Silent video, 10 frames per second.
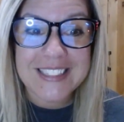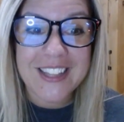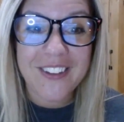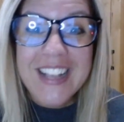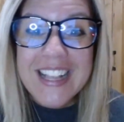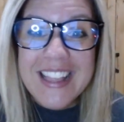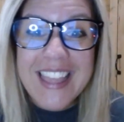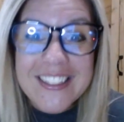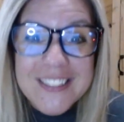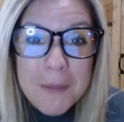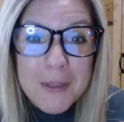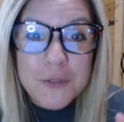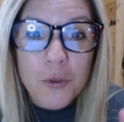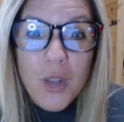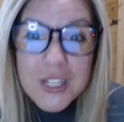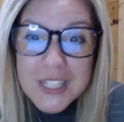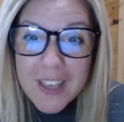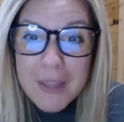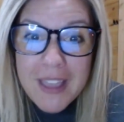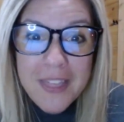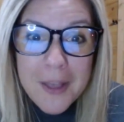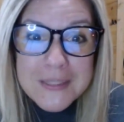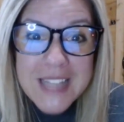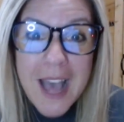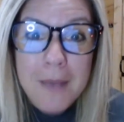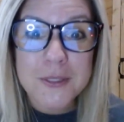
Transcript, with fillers: So thanks so much for watching. Give me a thumbs up.